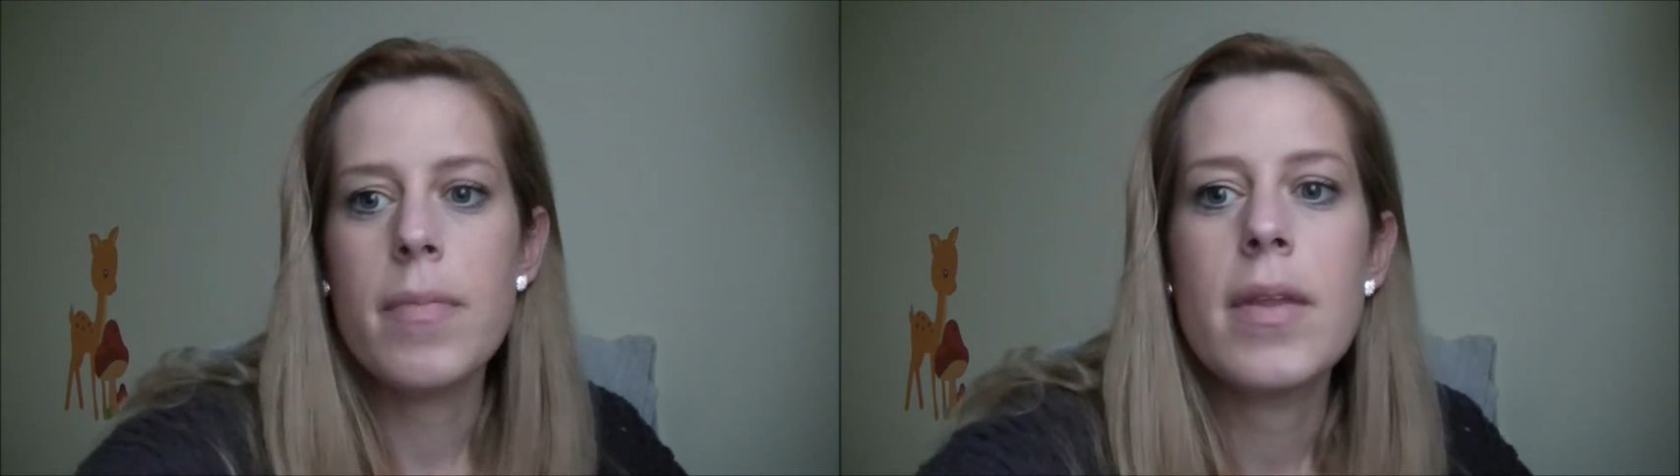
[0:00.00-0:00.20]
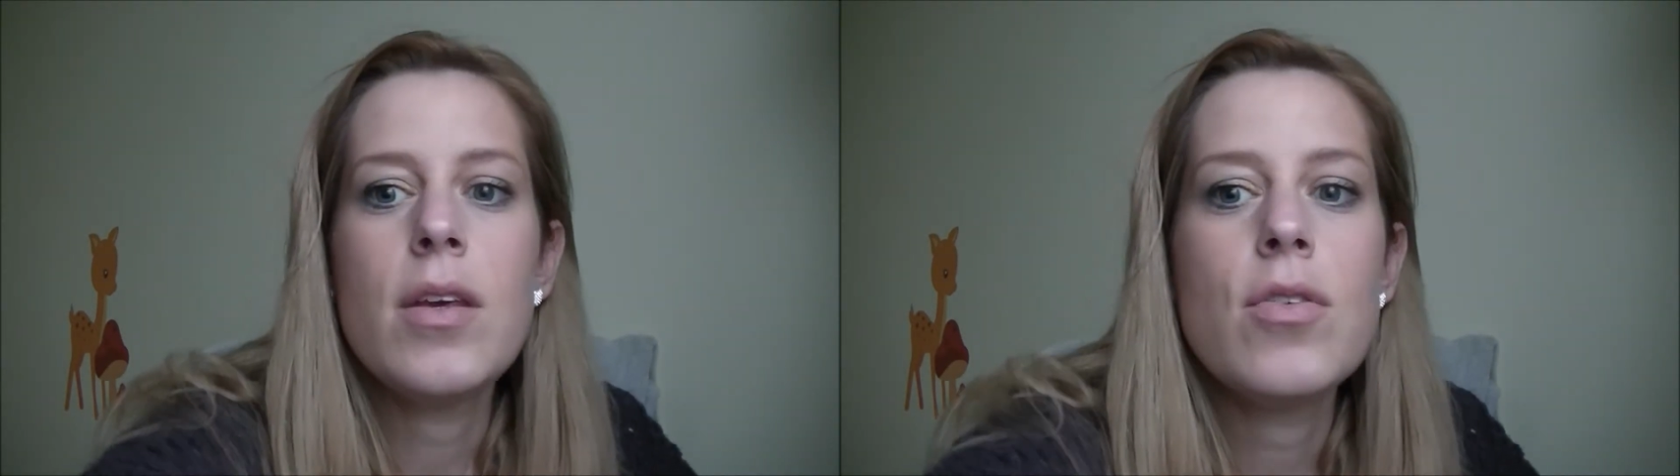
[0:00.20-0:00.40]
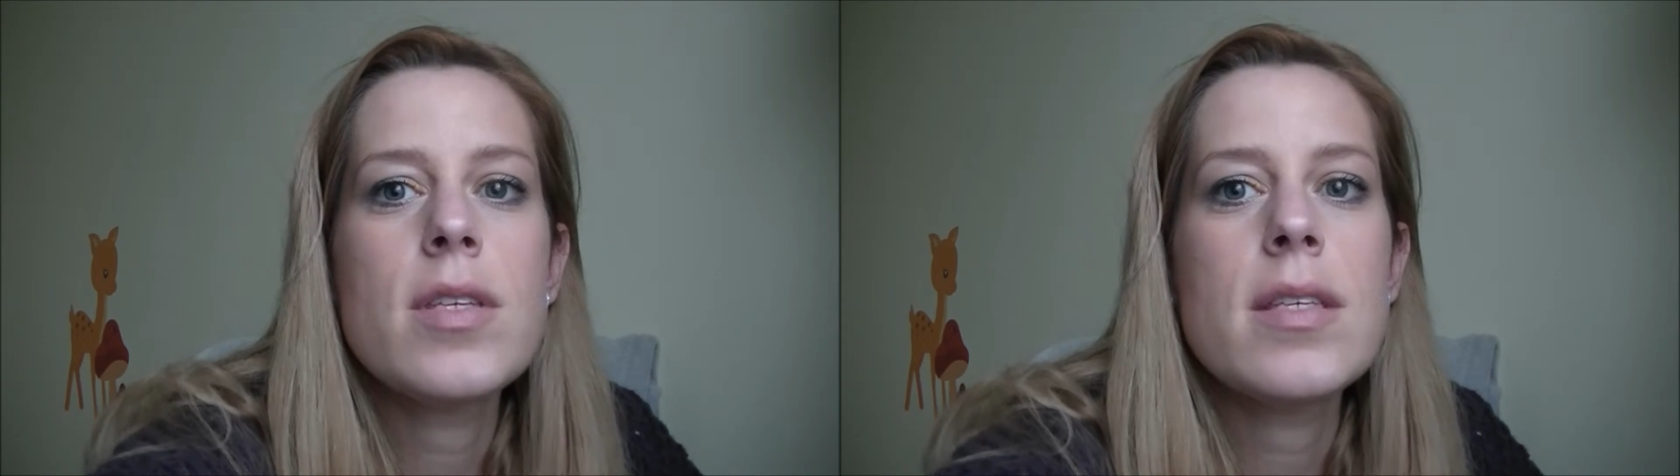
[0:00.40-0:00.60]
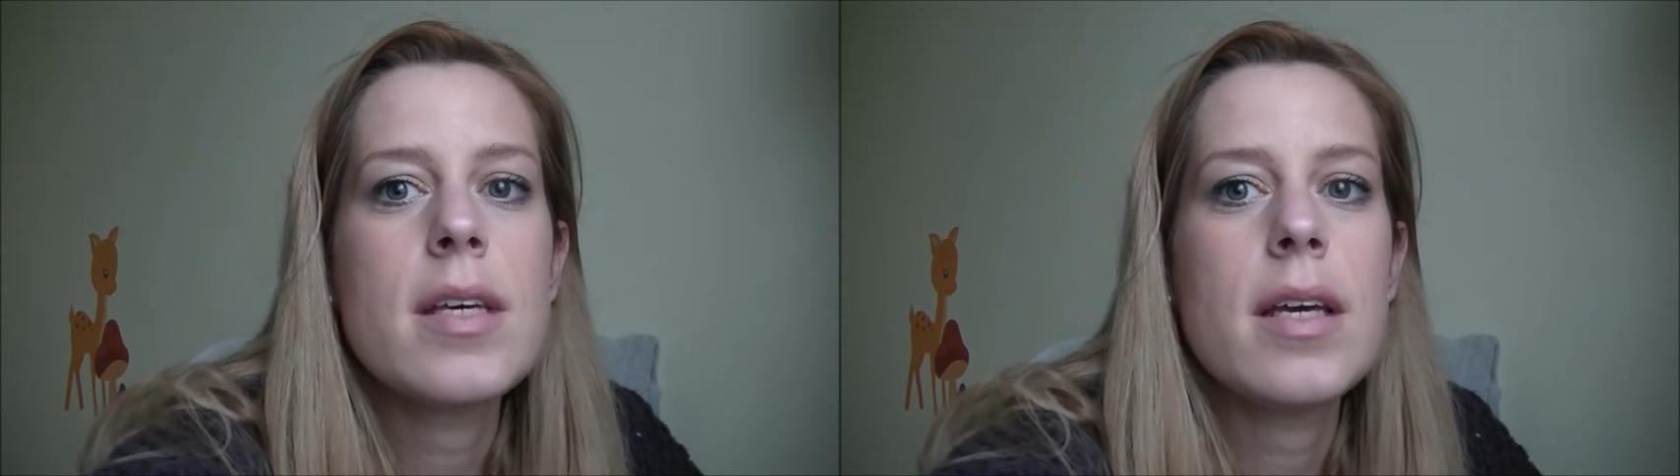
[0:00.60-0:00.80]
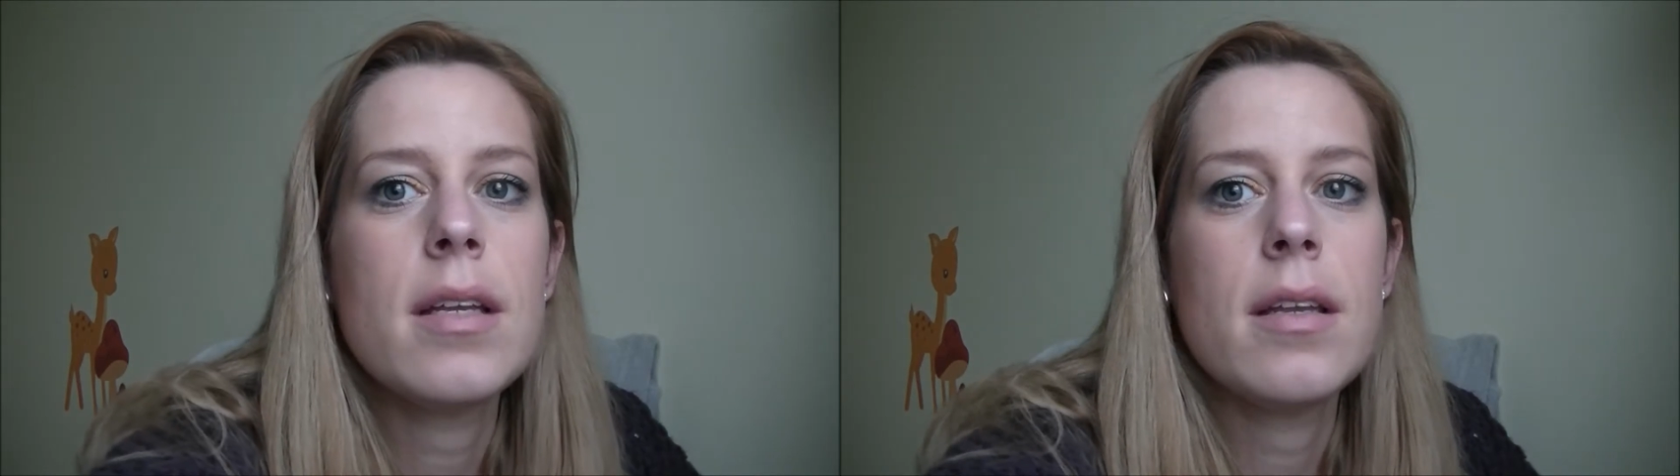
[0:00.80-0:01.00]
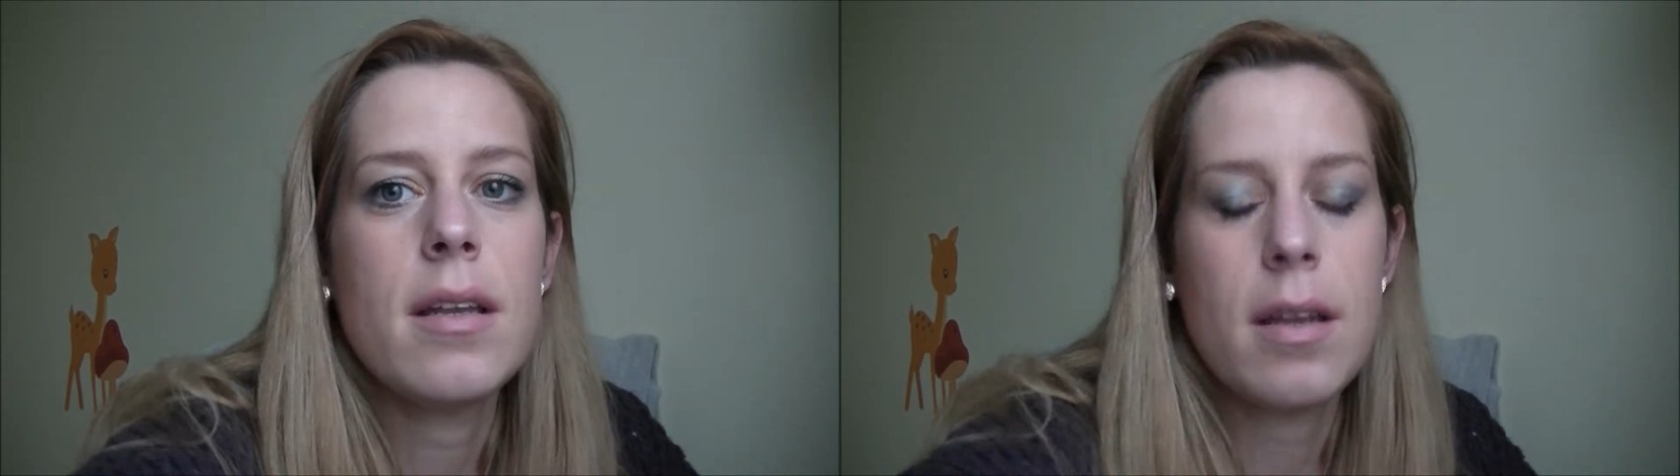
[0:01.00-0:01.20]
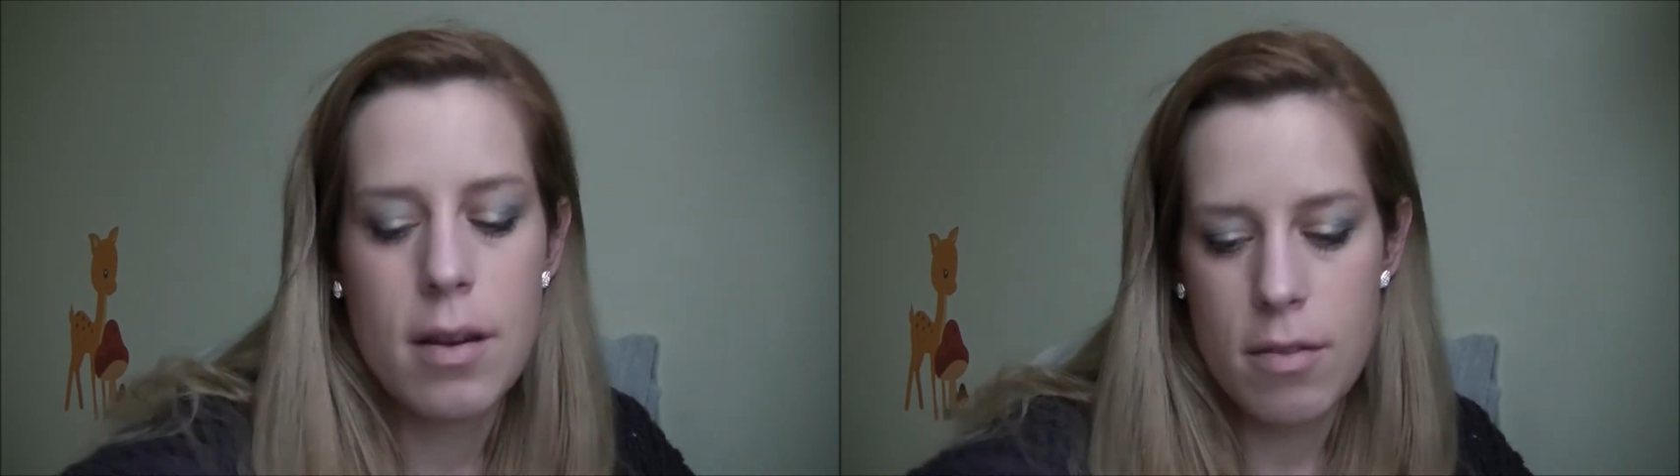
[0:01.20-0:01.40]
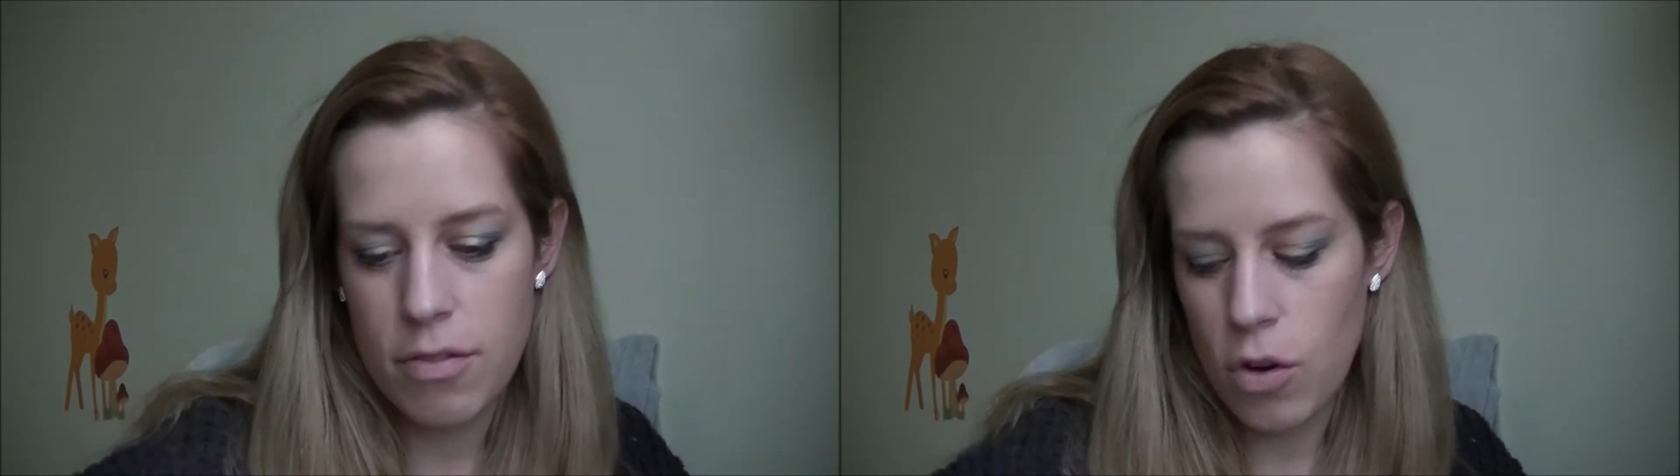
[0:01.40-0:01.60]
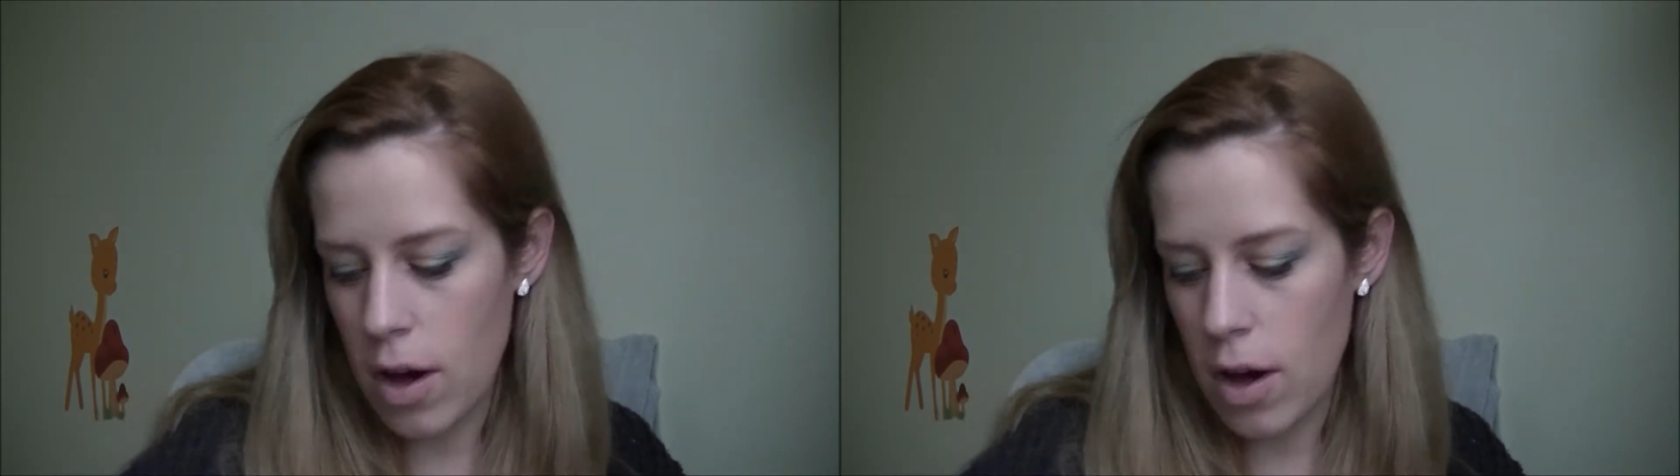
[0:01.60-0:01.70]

uses it for